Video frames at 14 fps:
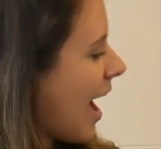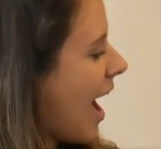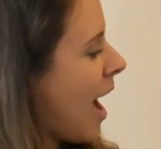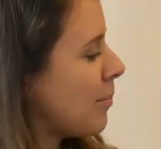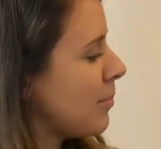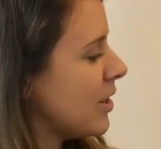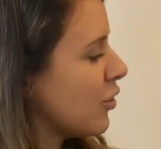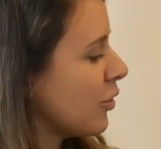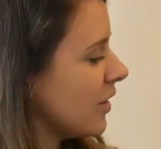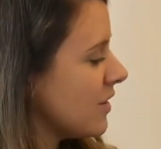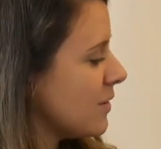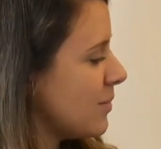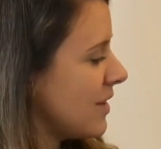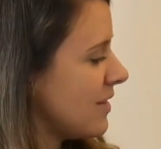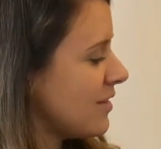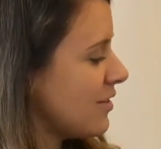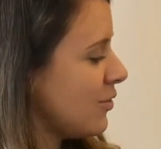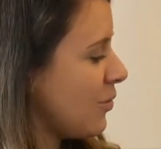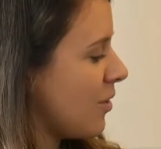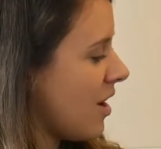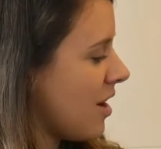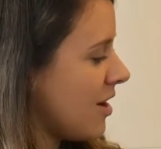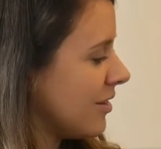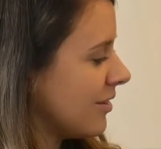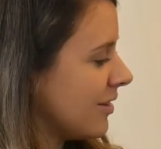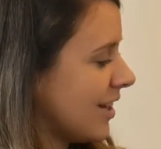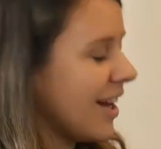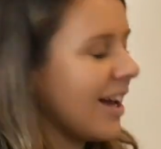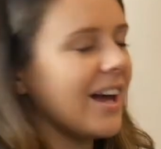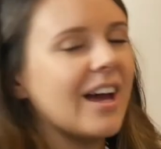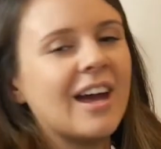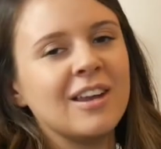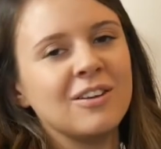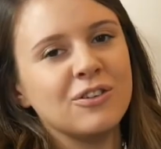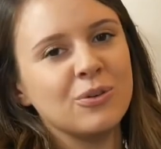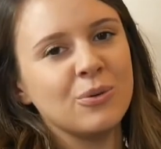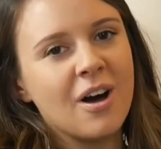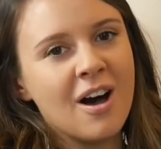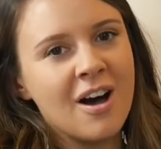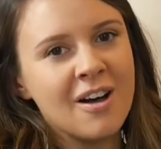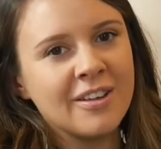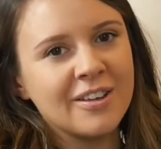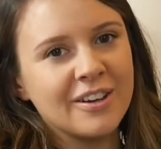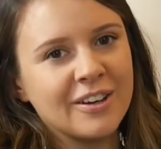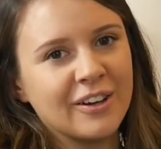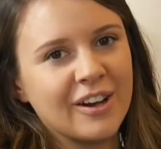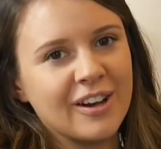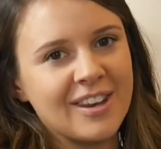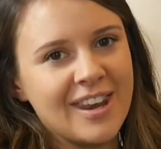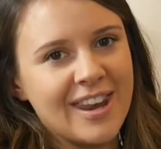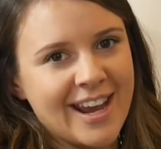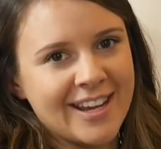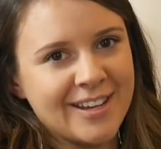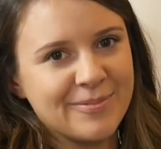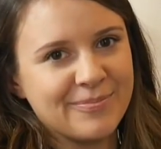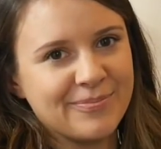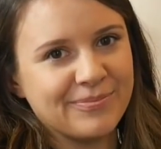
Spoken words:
"Happy Christmas to all, and to all a good night."